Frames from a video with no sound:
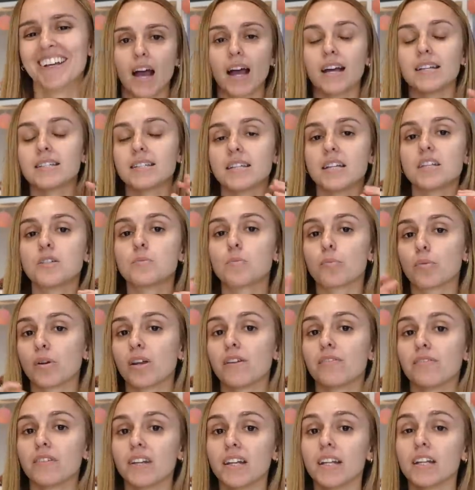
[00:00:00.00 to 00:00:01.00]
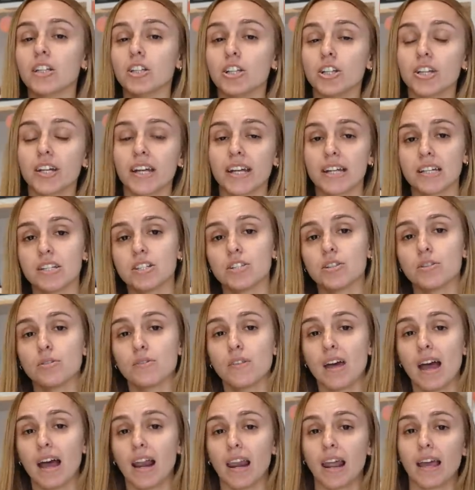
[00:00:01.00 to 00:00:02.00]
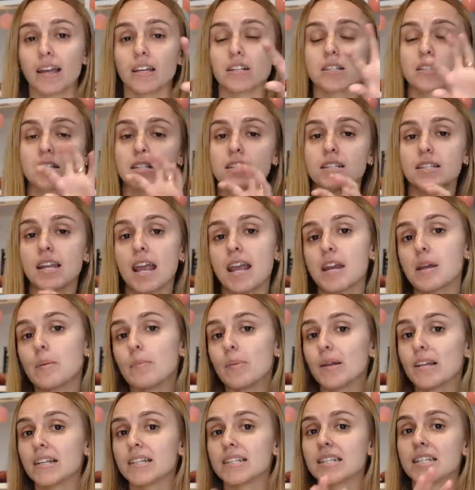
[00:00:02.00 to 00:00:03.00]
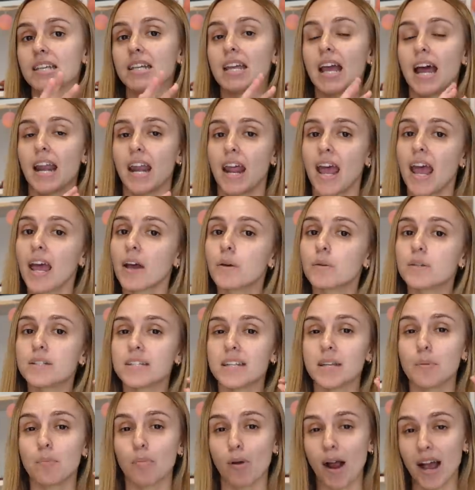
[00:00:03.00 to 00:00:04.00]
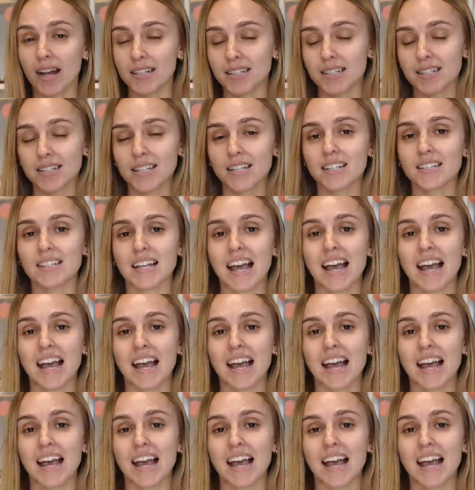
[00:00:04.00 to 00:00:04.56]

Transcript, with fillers: I did briefly look into their like sustainability and equity practices,